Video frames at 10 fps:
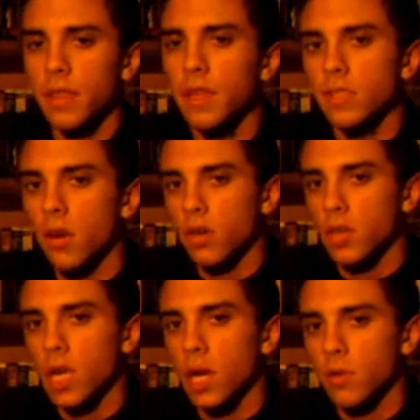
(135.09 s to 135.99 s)
I think it's
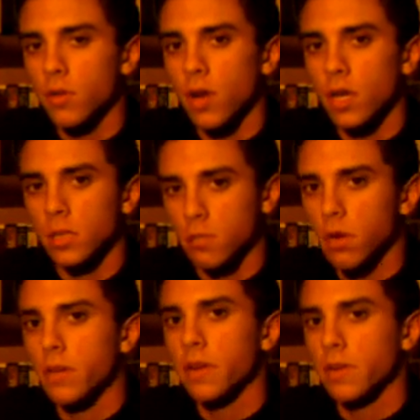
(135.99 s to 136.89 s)
hard to come across a
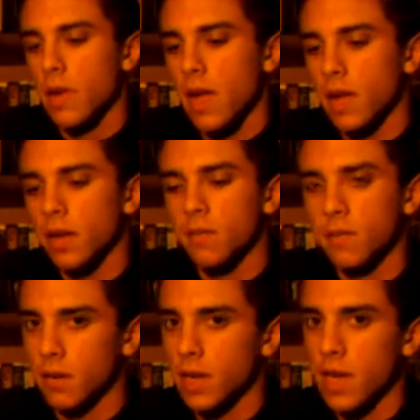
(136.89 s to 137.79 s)
perfect mag
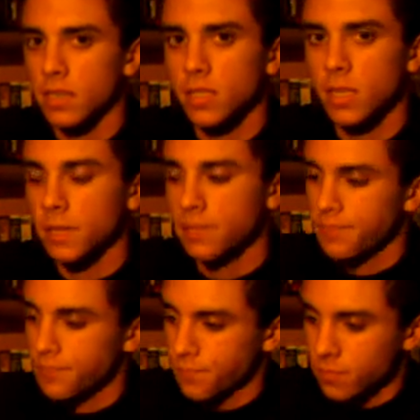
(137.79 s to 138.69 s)
for a gas
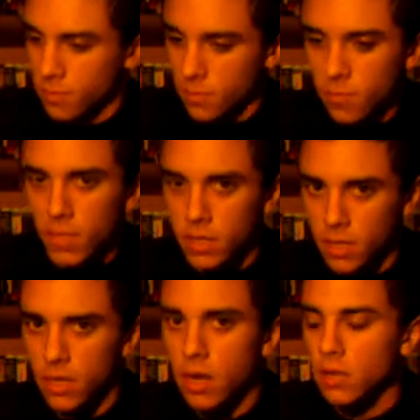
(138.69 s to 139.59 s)
gun.
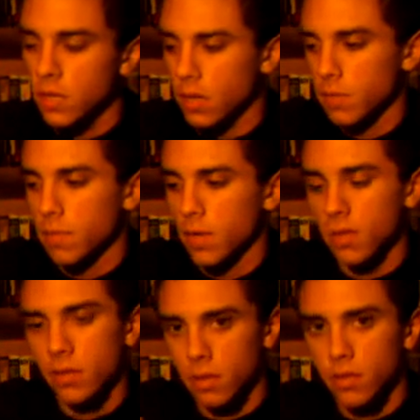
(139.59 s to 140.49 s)
They're out there,
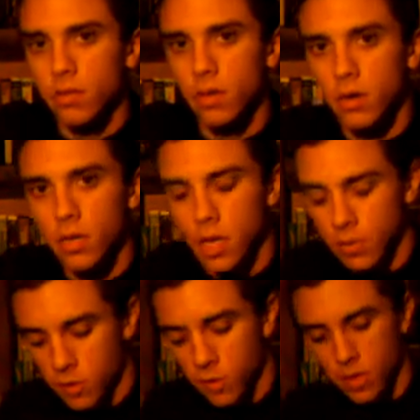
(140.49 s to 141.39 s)
but they're just hard to
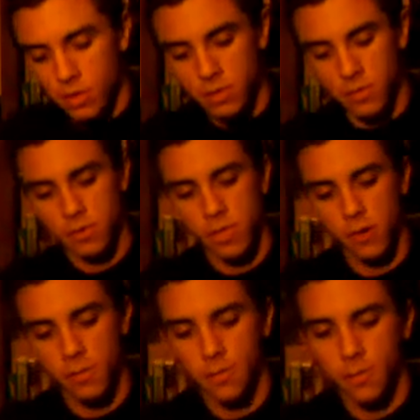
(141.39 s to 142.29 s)
come across.
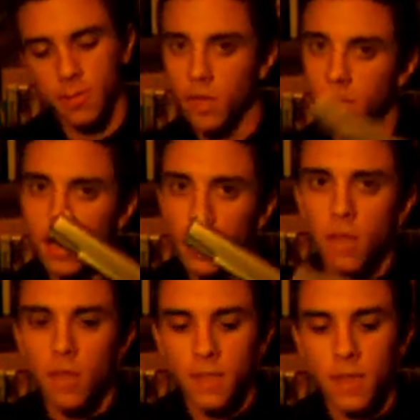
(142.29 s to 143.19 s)
So
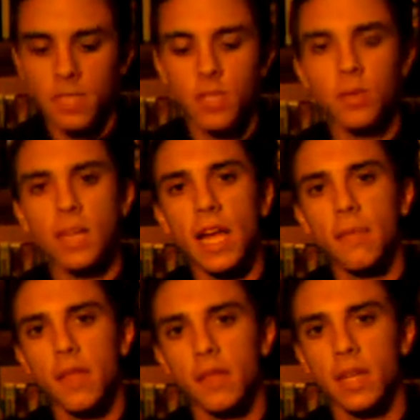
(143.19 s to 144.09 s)
that's the
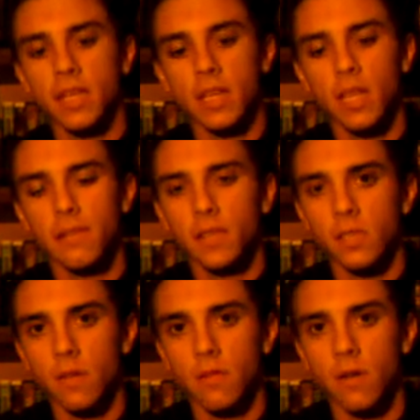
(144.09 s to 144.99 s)
recap on the
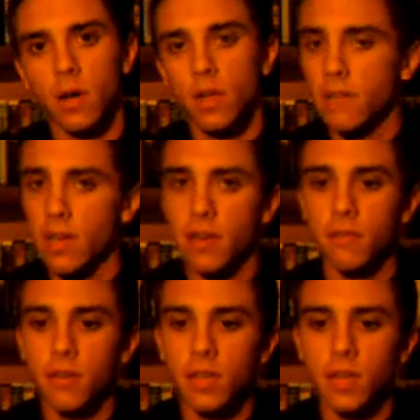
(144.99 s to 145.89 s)
1911 so far. I've
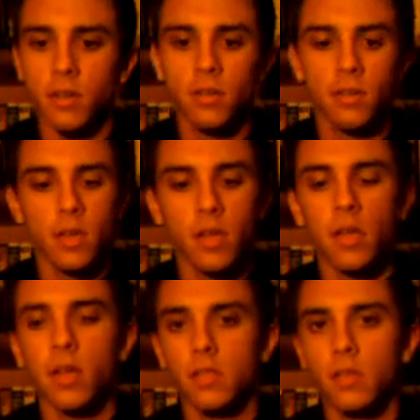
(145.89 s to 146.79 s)
had it for a year.
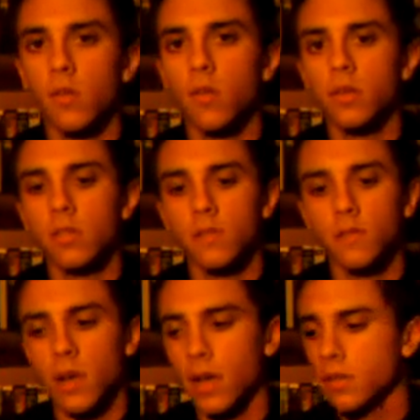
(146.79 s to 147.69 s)
It still works
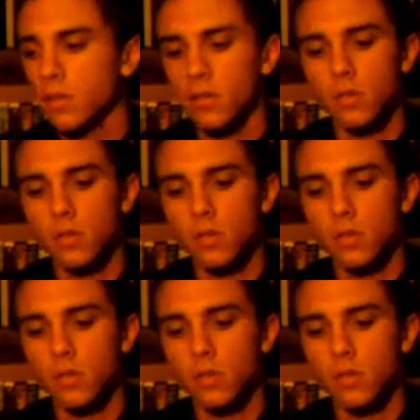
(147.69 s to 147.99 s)
just fine.